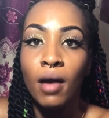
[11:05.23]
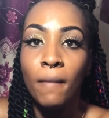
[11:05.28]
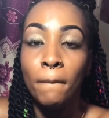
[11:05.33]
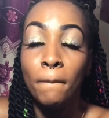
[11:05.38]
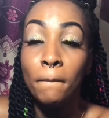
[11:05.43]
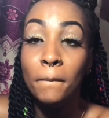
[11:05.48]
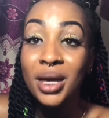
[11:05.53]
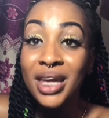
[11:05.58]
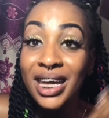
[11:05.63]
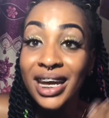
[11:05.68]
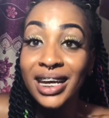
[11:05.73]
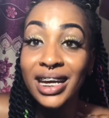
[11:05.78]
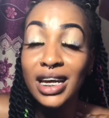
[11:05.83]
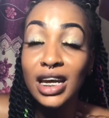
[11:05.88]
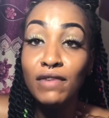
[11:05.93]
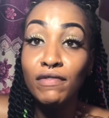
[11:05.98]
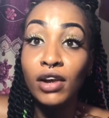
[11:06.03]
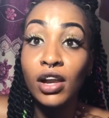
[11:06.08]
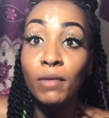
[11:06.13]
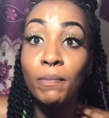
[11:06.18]
Me did
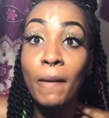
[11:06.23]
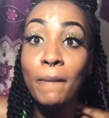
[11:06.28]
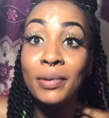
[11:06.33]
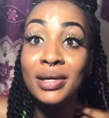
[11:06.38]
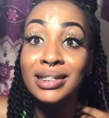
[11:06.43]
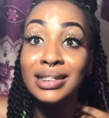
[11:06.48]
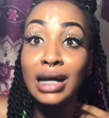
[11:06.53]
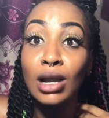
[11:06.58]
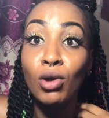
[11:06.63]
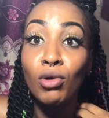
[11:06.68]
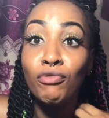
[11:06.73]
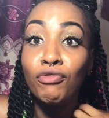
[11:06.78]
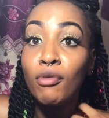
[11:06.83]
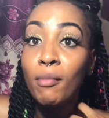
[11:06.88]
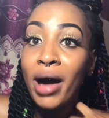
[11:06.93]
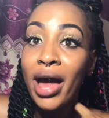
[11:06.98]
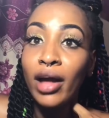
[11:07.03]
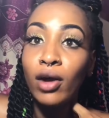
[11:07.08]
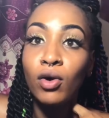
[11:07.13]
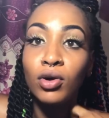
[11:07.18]
develop a piece of love for
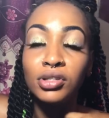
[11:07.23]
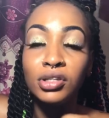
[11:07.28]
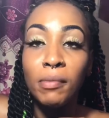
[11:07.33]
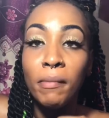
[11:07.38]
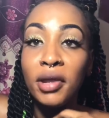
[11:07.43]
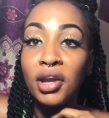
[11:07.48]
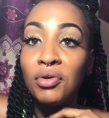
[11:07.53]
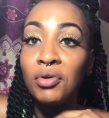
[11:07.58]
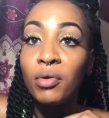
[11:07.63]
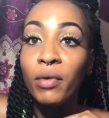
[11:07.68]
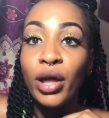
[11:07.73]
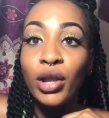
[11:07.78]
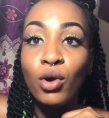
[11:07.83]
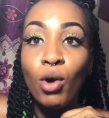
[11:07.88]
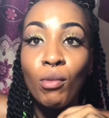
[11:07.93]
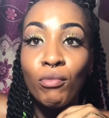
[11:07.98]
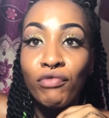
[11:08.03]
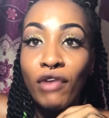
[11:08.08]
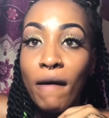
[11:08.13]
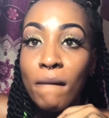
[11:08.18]
my cousin. Me don't know where it
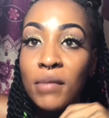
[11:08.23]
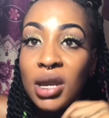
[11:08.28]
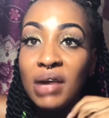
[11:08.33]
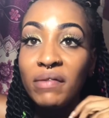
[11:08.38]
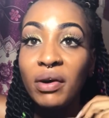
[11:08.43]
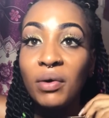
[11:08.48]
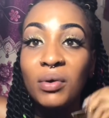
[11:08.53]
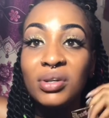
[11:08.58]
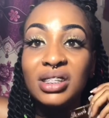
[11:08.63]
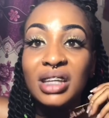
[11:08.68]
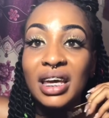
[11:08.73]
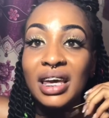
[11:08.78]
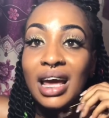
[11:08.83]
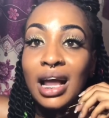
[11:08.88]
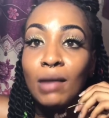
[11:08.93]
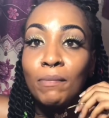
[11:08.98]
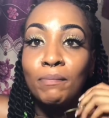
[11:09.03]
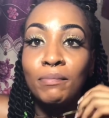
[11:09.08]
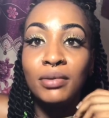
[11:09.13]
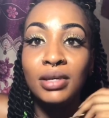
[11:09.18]
come from. Me never know say
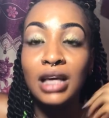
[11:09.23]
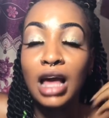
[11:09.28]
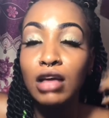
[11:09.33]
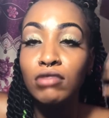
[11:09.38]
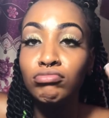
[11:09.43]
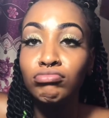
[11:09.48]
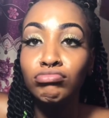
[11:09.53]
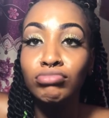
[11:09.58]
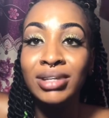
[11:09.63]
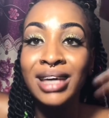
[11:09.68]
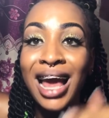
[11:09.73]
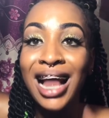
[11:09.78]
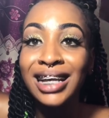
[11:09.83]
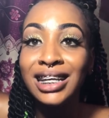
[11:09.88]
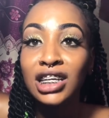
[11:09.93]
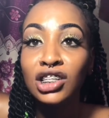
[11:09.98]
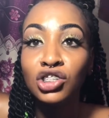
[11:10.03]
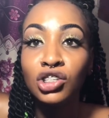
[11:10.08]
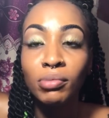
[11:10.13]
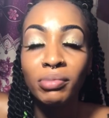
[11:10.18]
girl
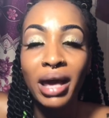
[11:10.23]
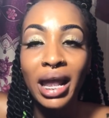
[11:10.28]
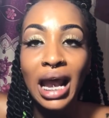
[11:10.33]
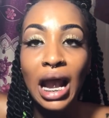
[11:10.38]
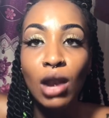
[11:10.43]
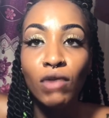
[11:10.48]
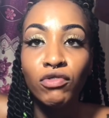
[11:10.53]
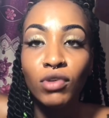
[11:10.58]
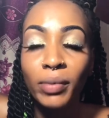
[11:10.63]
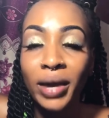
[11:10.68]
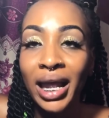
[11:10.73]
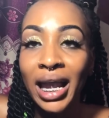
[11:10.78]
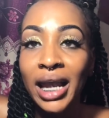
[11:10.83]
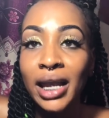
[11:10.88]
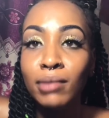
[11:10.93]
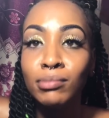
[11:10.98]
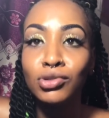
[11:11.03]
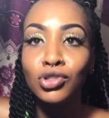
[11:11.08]
kiss up girl and love up girl and them.